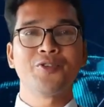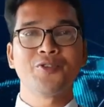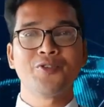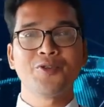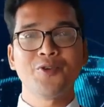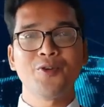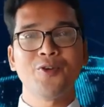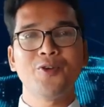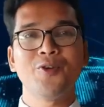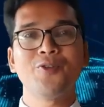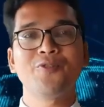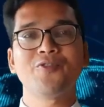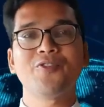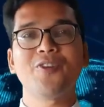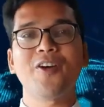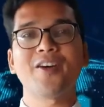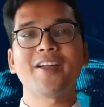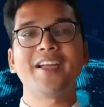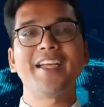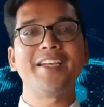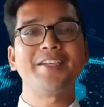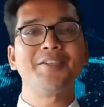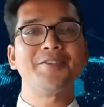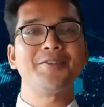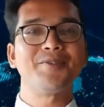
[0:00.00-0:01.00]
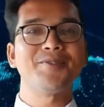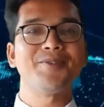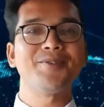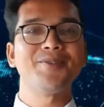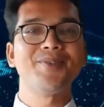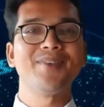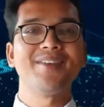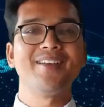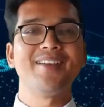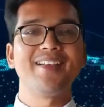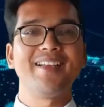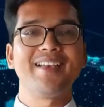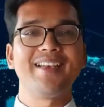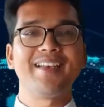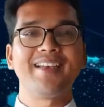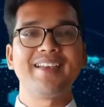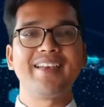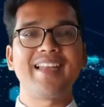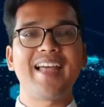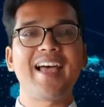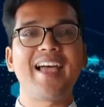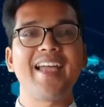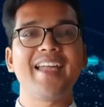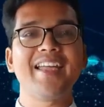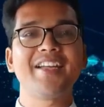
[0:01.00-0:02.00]
don't forget to
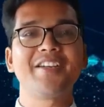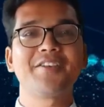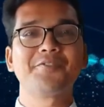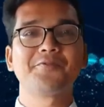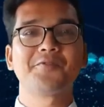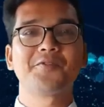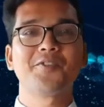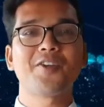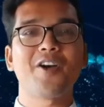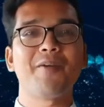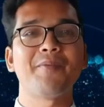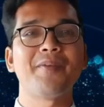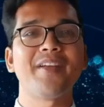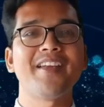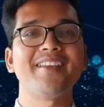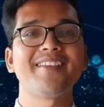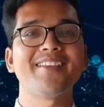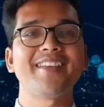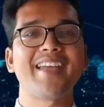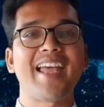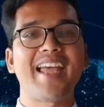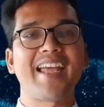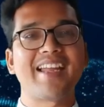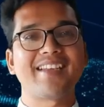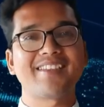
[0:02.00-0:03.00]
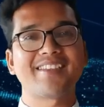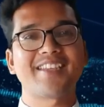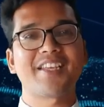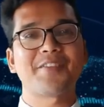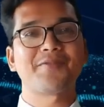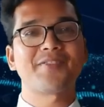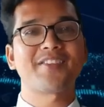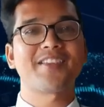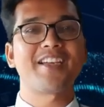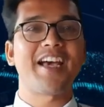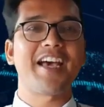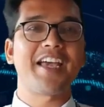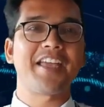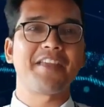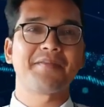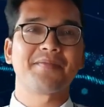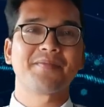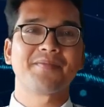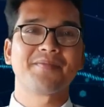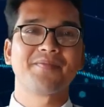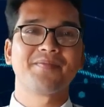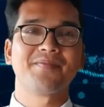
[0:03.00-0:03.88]
like, comment and subscribe.